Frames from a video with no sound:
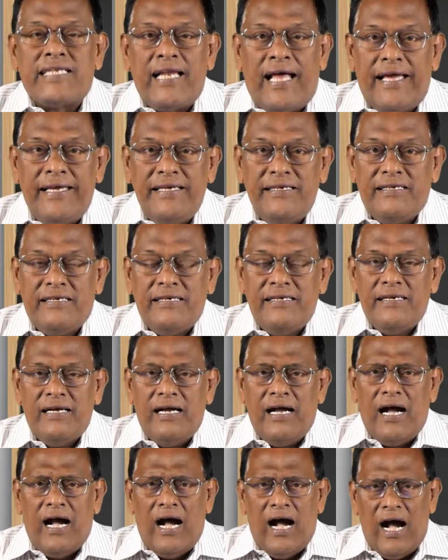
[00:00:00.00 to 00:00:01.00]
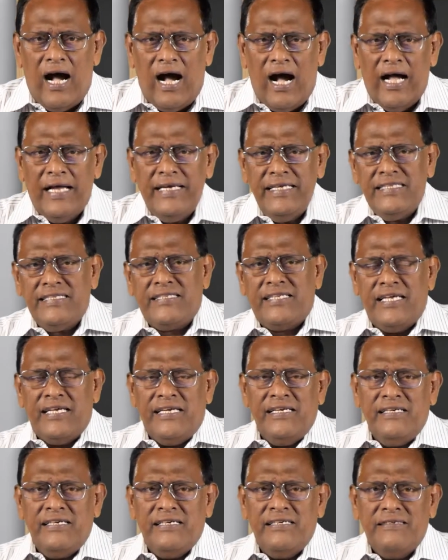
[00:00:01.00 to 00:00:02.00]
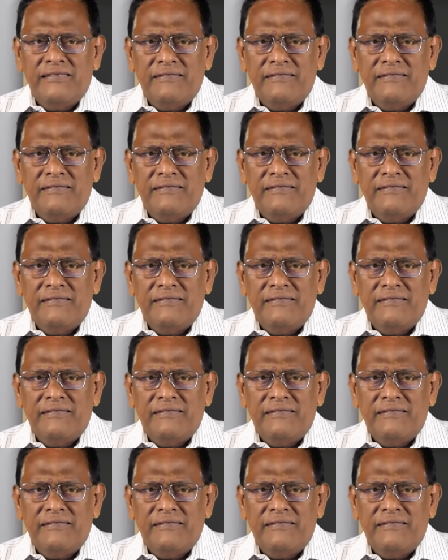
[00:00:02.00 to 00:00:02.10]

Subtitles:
like "I think,"